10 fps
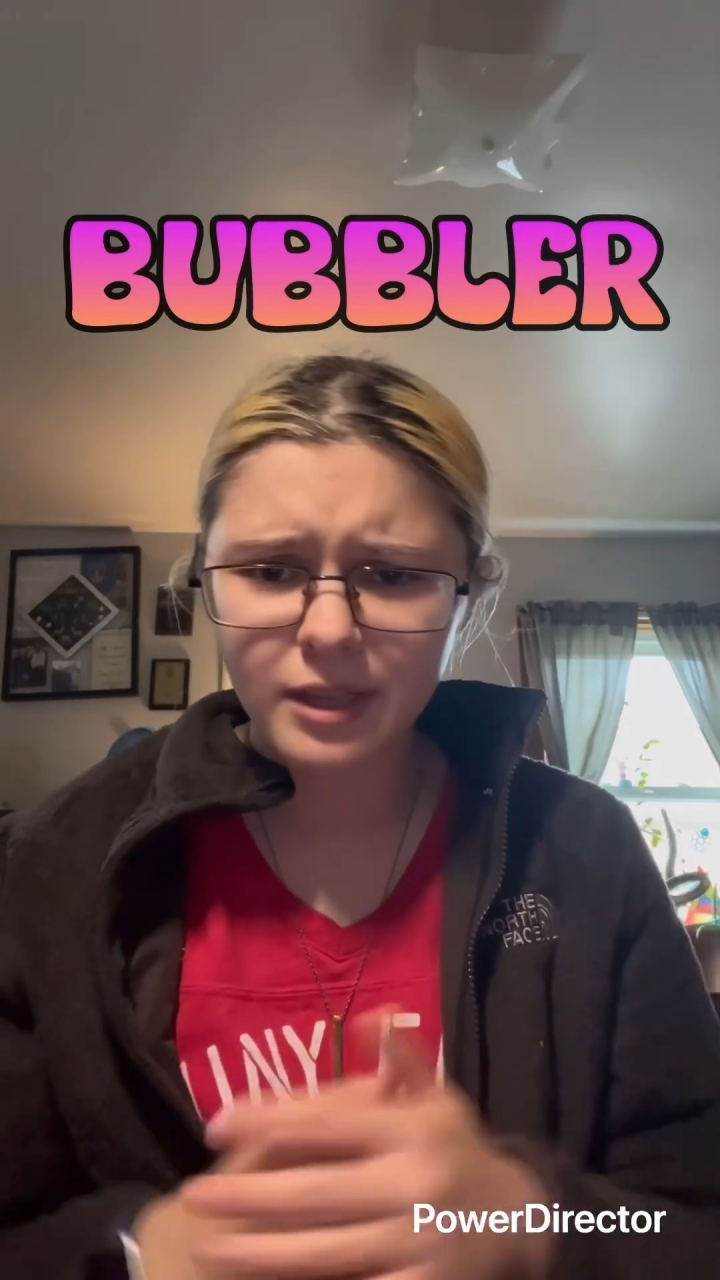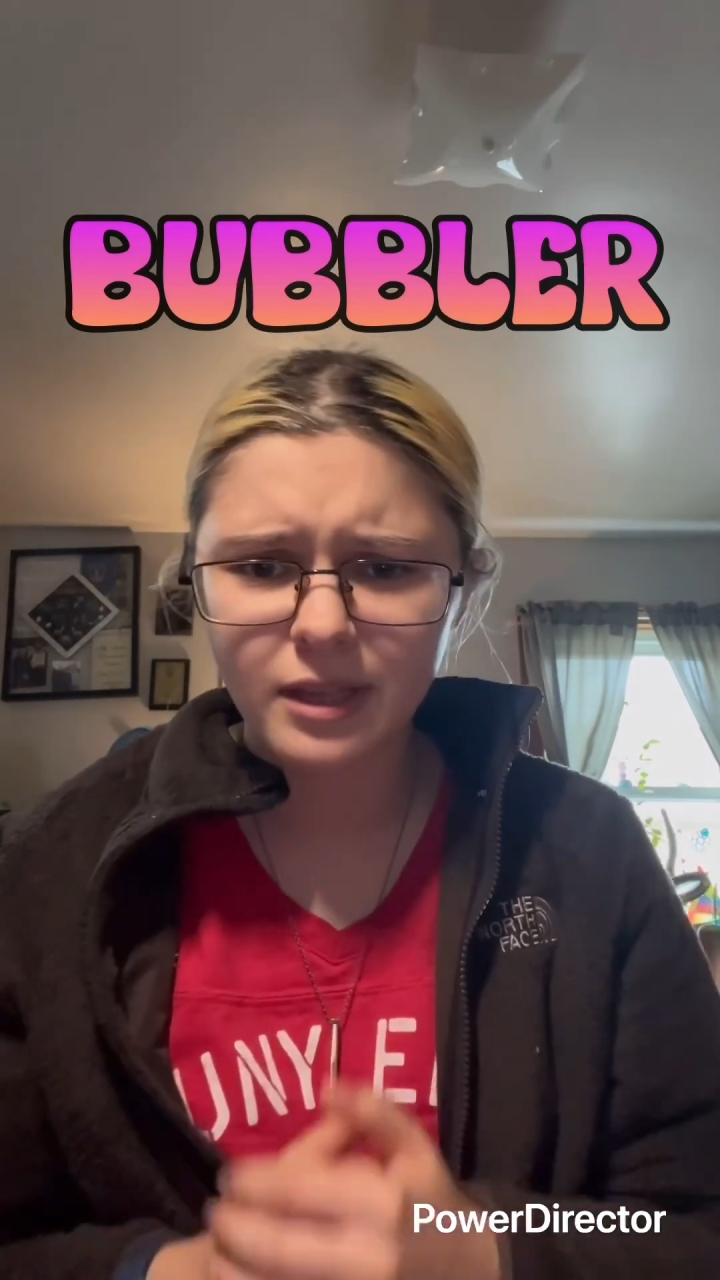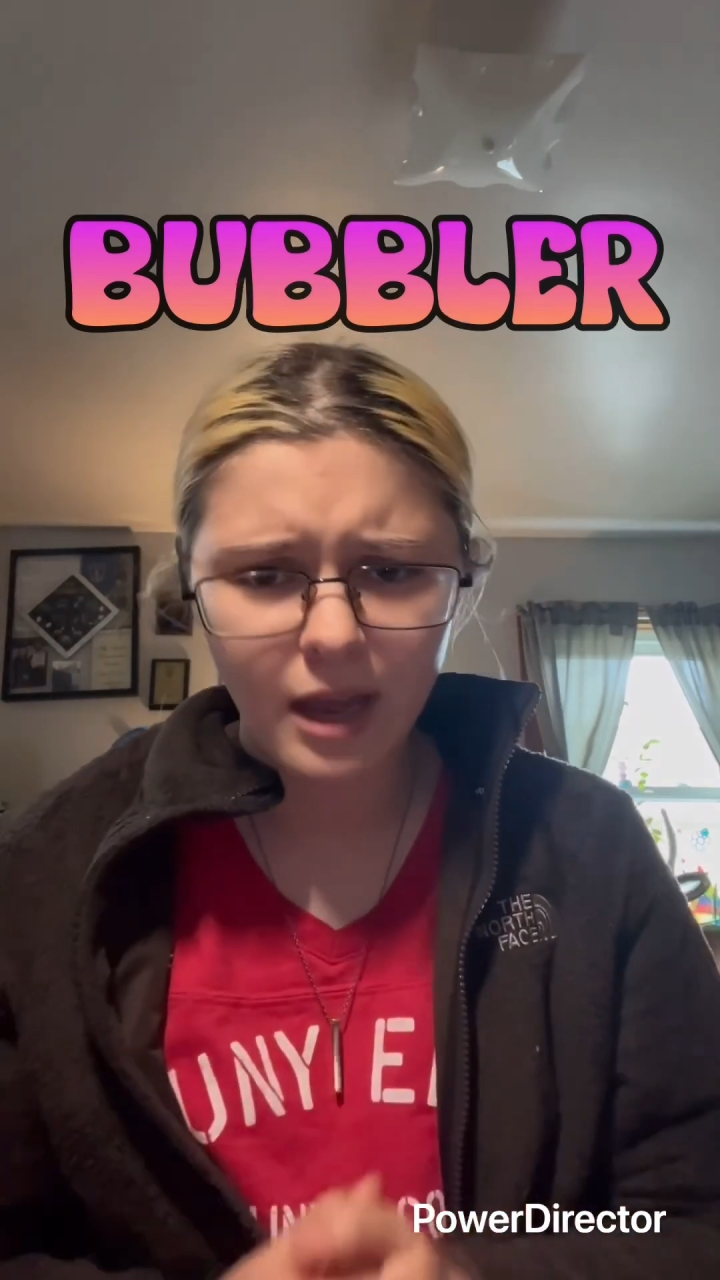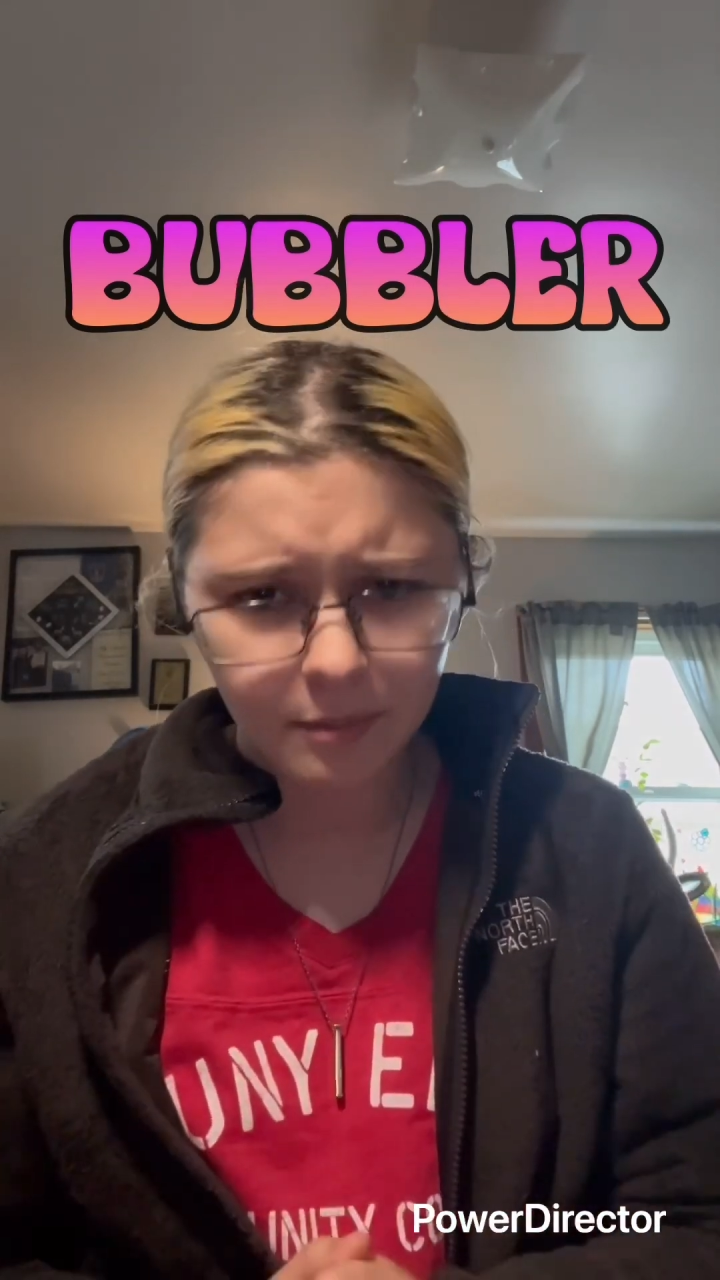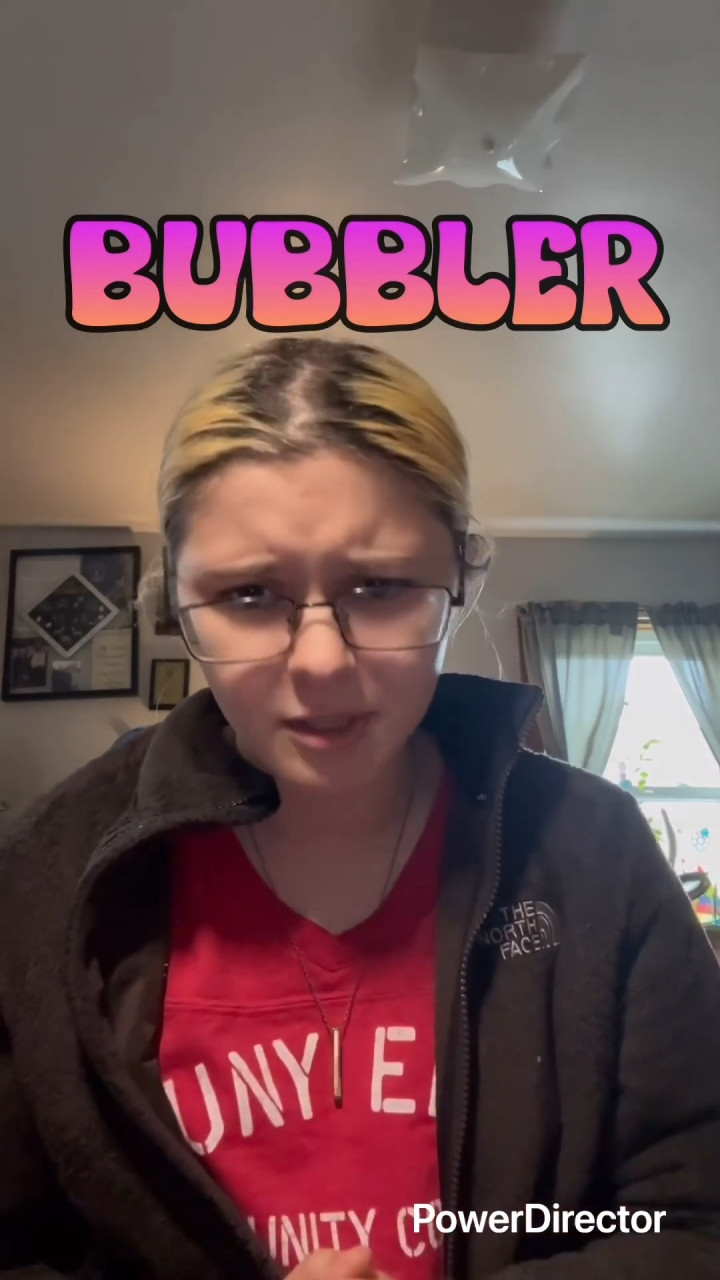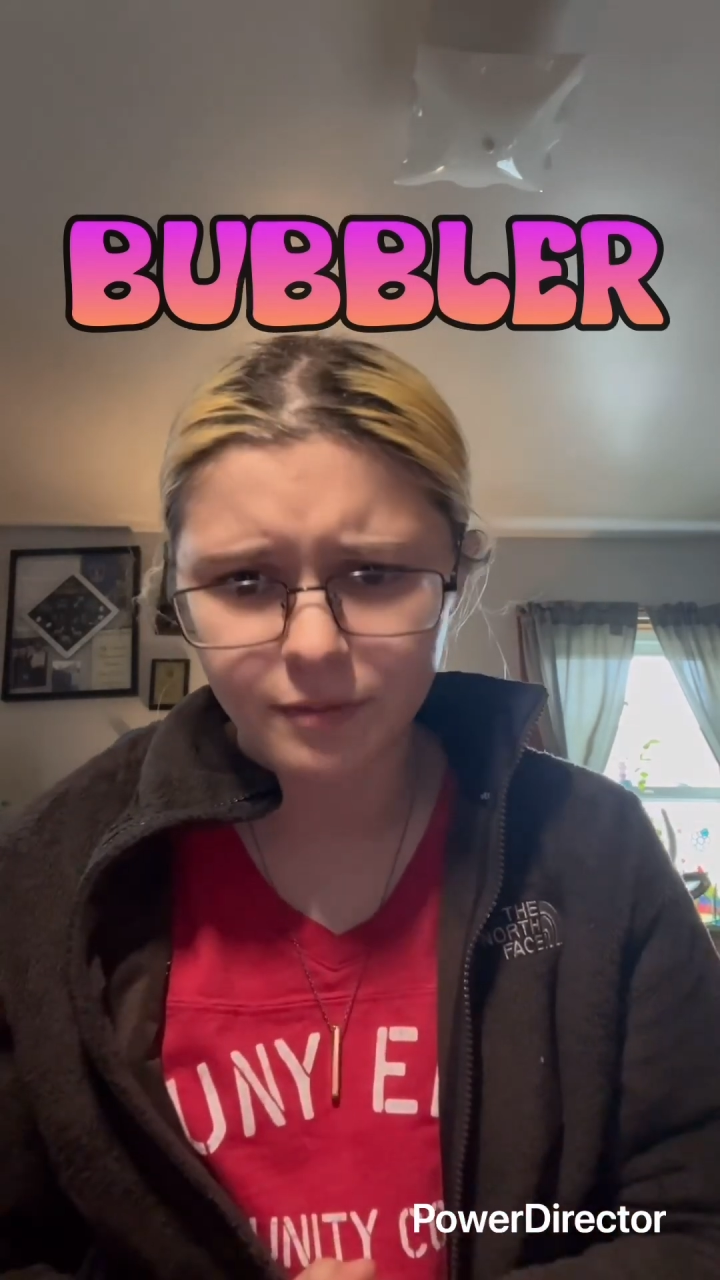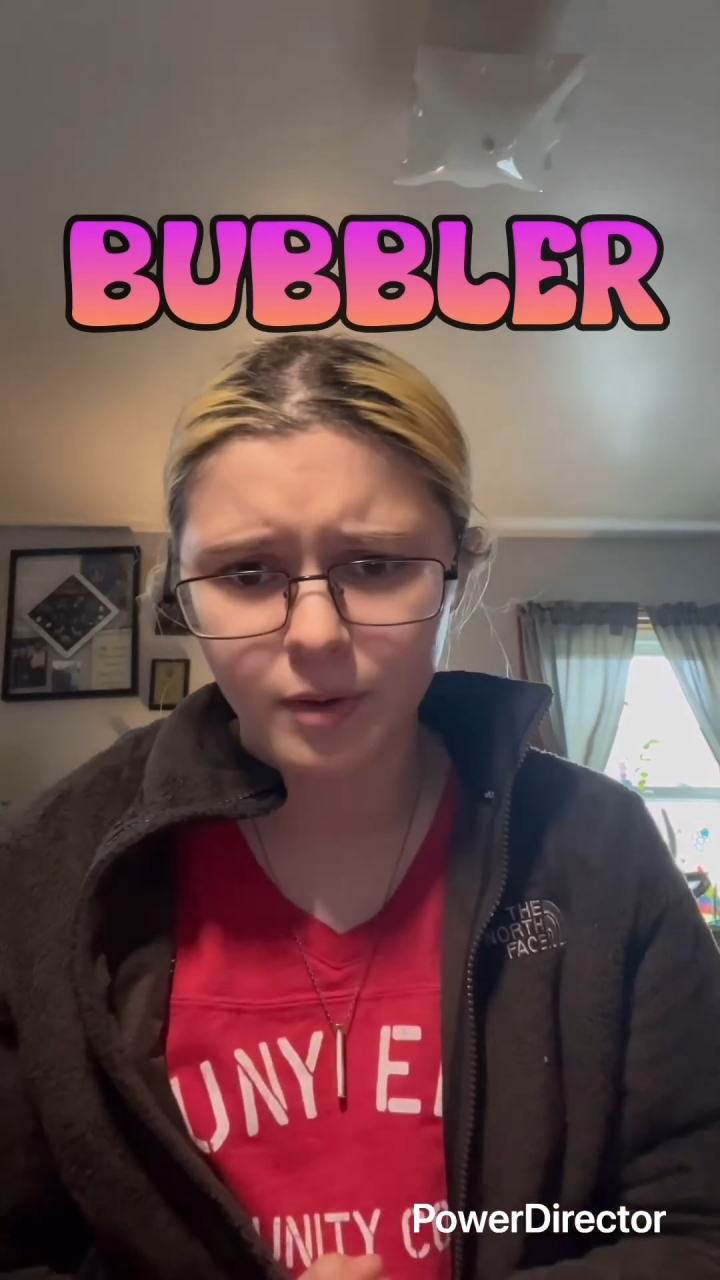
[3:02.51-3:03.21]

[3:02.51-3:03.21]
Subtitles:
comments if